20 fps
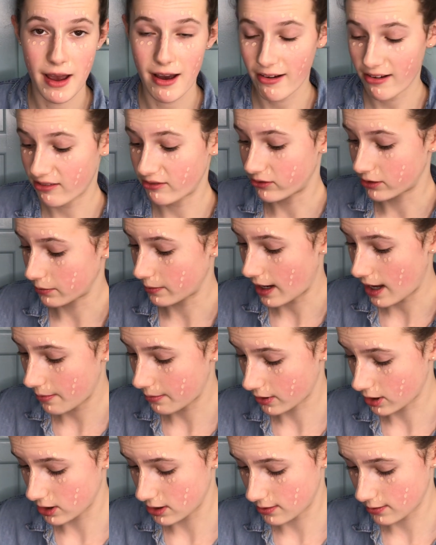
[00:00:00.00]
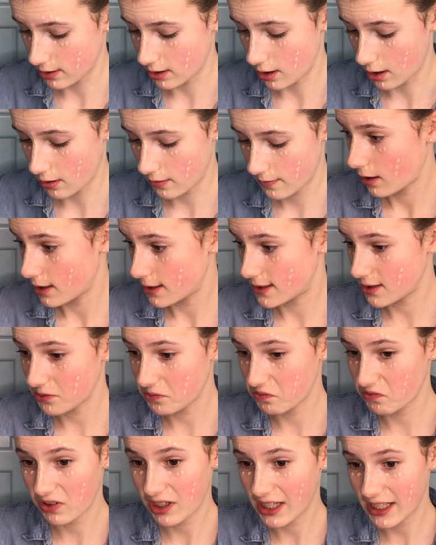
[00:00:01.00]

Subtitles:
about everywhere because, you know, don't